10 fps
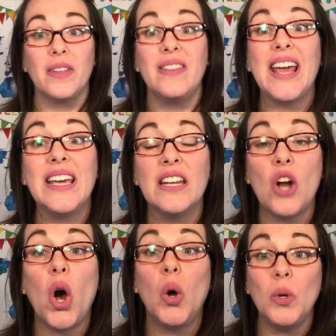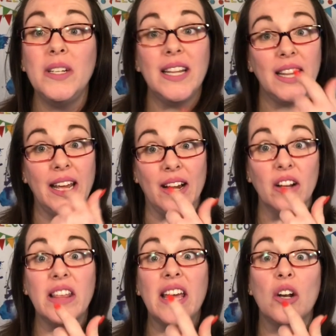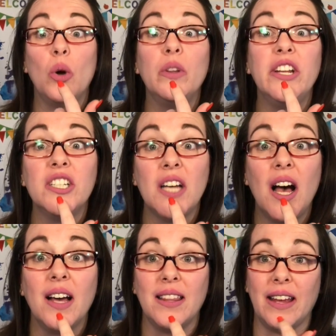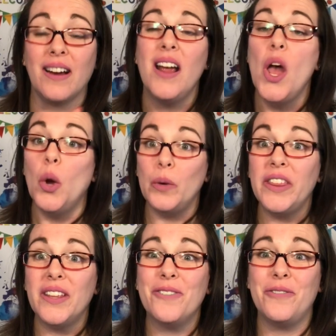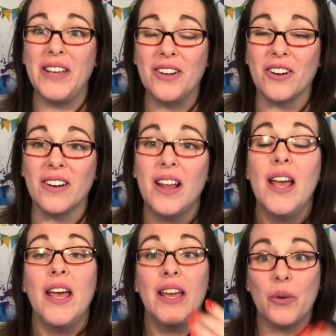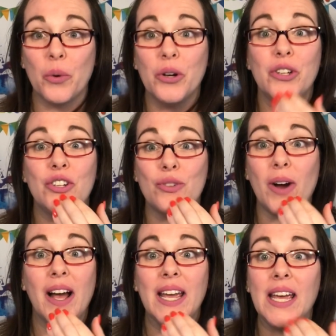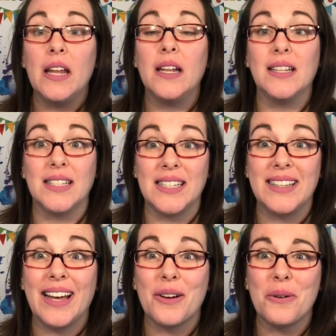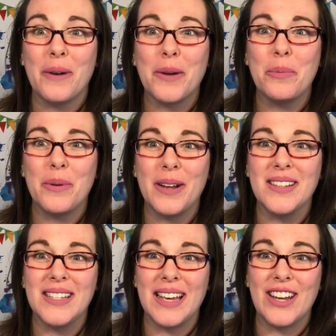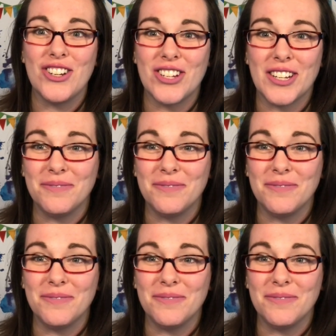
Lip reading: They can hold it there, they can hold their tongue there with their finger in order to try and elicit that correct pronunciation.